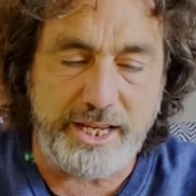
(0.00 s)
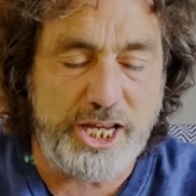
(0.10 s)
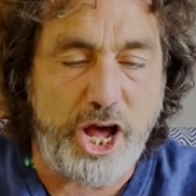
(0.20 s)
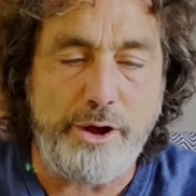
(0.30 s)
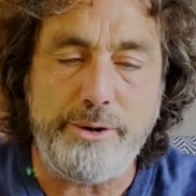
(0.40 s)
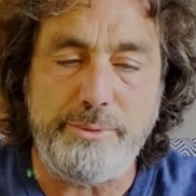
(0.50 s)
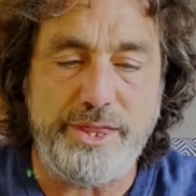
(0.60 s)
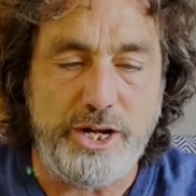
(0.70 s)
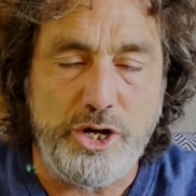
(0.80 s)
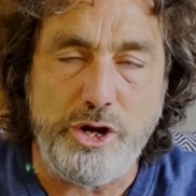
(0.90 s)
going with
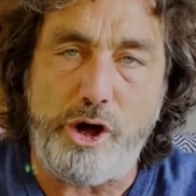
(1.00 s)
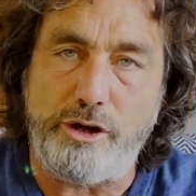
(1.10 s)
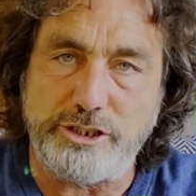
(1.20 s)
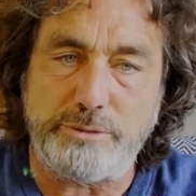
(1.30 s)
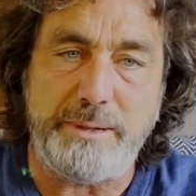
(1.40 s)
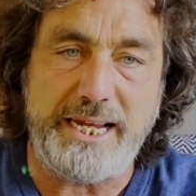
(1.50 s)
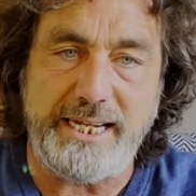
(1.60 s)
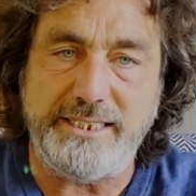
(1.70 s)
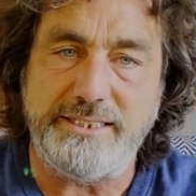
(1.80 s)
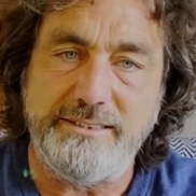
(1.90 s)
a lot of
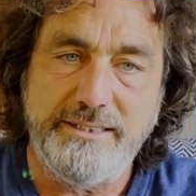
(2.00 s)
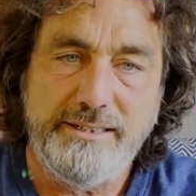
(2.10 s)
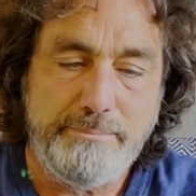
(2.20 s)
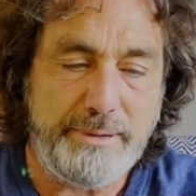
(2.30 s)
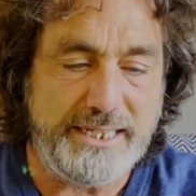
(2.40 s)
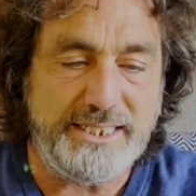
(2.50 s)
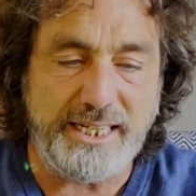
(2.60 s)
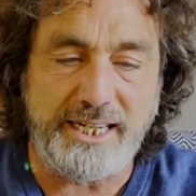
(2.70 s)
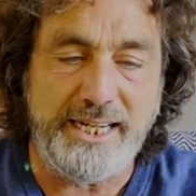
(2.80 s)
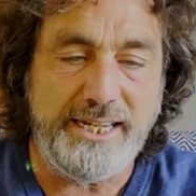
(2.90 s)
speed,
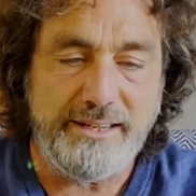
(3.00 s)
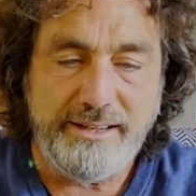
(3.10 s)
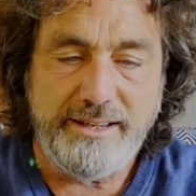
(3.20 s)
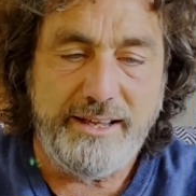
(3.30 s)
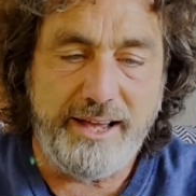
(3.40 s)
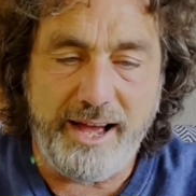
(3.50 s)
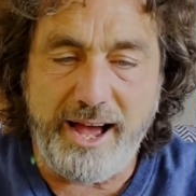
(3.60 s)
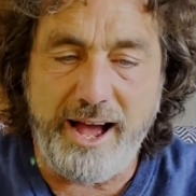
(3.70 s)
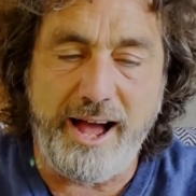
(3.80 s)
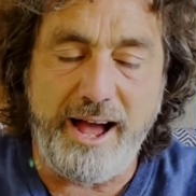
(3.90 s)
basically,
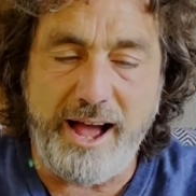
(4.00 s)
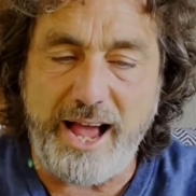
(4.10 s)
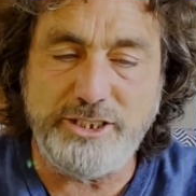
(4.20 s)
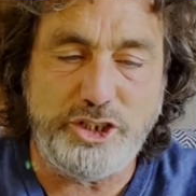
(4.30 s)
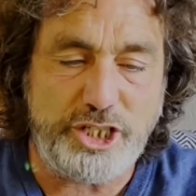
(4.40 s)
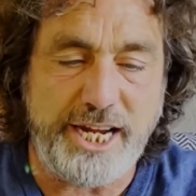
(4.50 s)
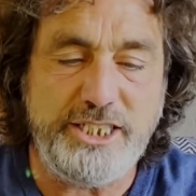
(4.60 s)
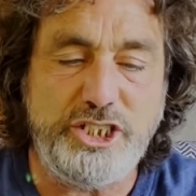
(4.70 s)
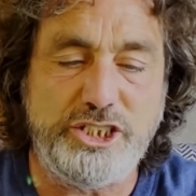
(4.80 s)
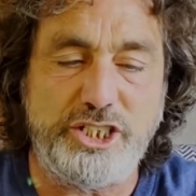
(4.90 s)
uh, and
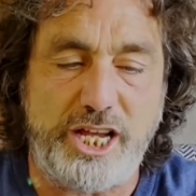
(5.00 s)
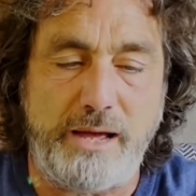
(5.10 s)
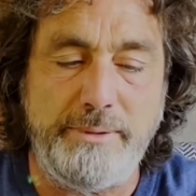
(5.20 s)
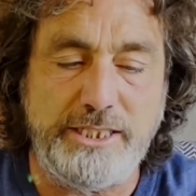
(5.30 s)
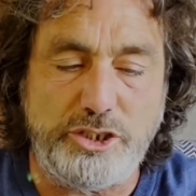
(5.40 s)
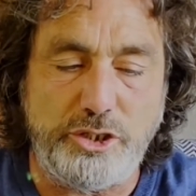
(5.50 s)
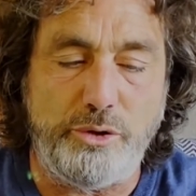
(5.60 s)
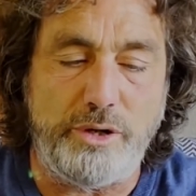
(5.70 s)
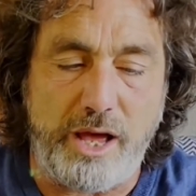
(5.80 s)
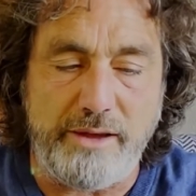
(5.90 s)
changes are coming to
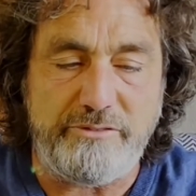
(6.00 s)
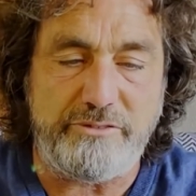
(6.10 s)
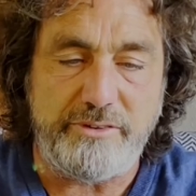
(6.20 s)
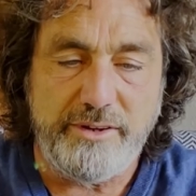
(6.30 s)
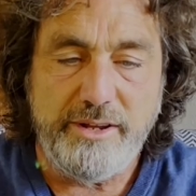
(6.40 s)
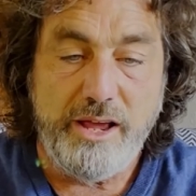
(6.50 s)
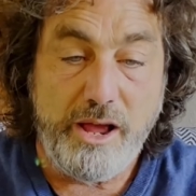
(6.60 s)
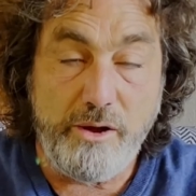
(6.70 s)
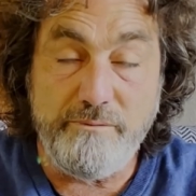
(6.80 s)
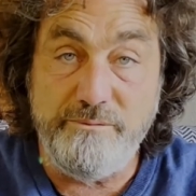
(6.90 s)
your life
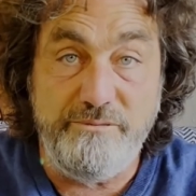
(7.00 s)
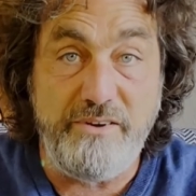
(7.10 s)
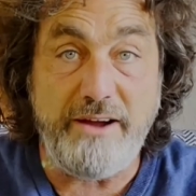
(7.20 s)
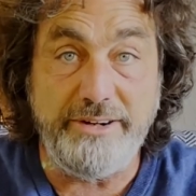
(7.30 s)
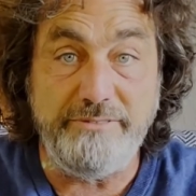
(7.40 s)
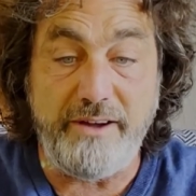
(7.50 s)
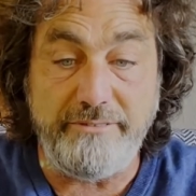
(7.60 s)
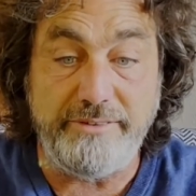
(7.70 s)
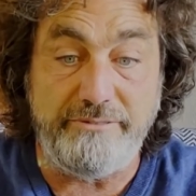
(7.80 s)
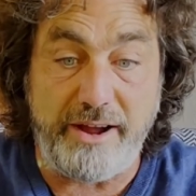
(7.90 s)
very,
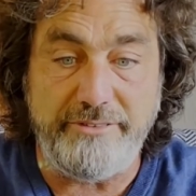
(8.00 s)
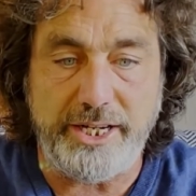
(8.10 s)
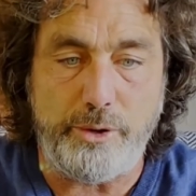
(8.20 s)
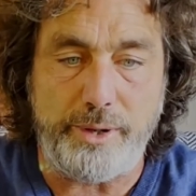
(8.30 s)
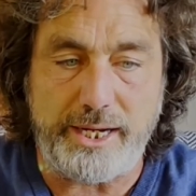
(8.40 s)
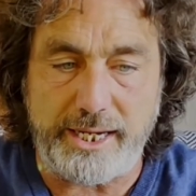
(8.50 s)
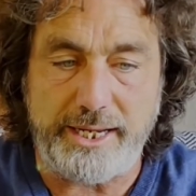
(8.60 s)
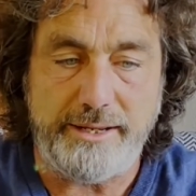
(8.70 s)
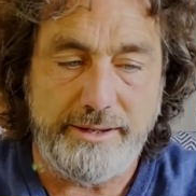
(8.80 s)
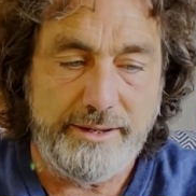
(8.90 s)
very, very quickly.
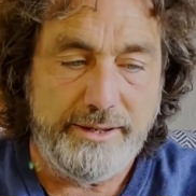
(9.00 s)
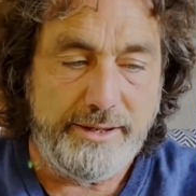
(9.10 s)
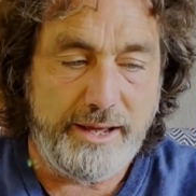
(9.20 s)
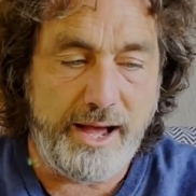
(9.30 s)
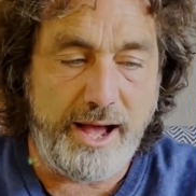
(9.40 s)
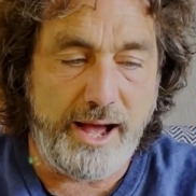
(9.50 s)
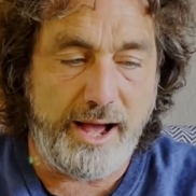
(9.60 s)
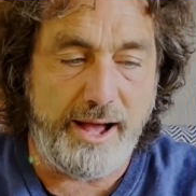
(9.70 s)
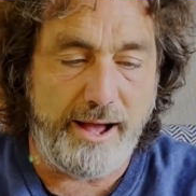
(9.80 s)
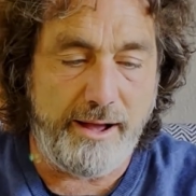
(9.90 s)

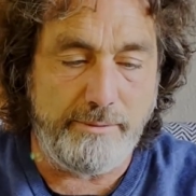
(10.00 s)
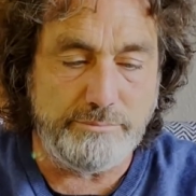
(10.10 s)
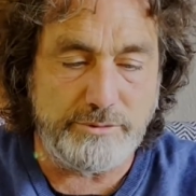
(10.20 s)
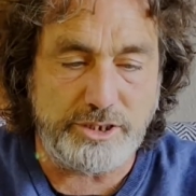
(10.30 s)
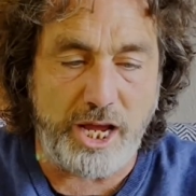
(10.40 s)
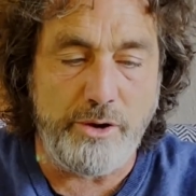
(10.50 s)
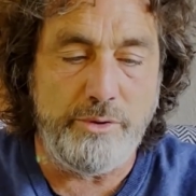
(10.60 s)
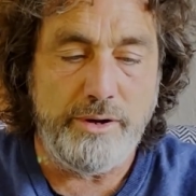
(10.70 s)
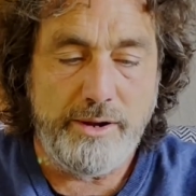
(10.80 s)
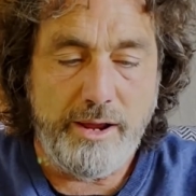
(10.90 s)
Um, so,
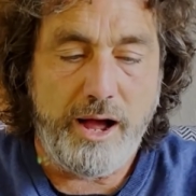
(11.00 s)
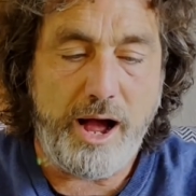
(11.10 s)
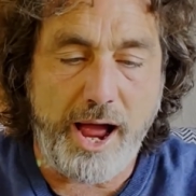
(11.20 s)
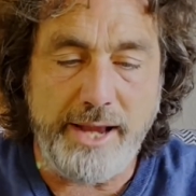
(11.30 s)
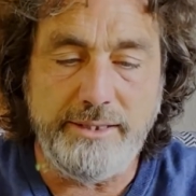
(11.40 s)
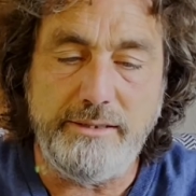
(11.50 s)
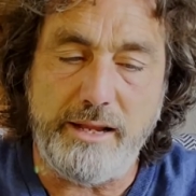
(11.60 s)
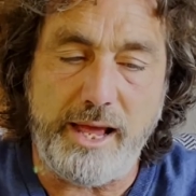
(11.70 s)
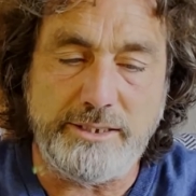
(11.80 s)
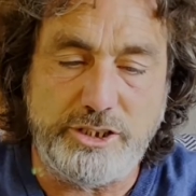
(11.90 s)
and
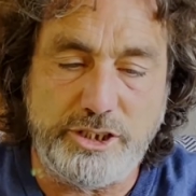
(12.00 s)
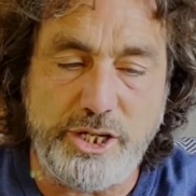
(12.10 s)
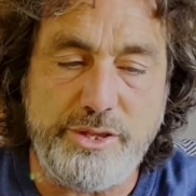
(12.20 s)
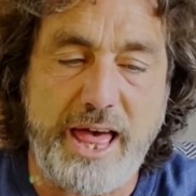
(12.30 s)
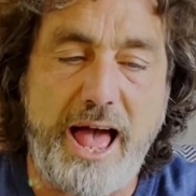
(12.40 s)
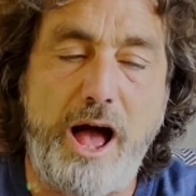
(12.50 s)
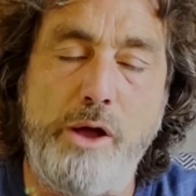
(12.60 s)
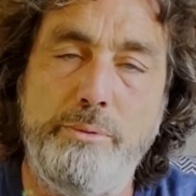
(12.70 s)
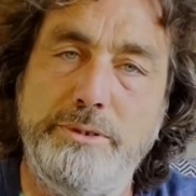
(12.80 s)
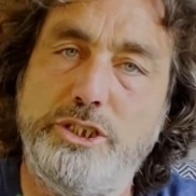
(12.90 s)
and to do that, I
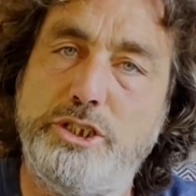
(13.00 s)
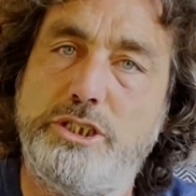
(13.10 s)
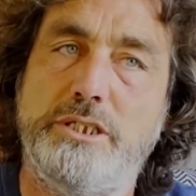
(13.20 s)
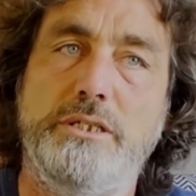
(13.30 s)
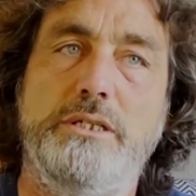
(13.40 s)
would just